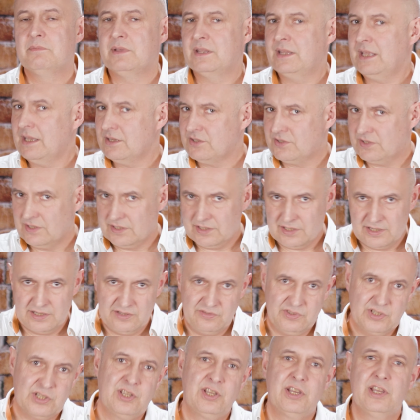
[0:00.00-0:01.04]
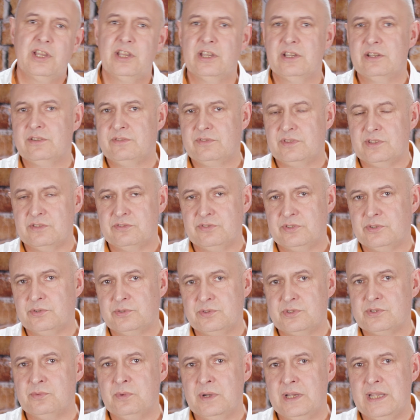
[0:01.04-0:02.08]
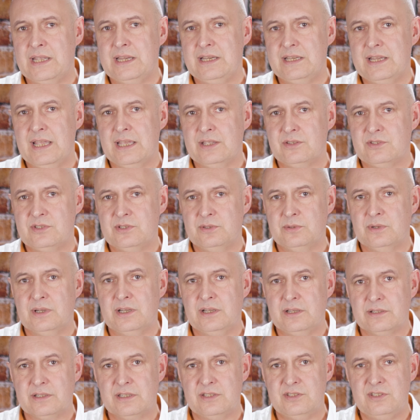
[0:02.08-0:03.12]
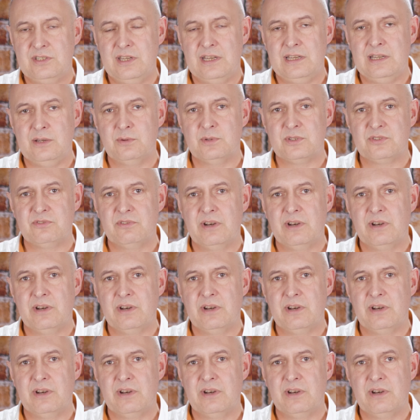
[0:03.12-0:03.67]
but that's a kind of a curve that falls away down to our continuous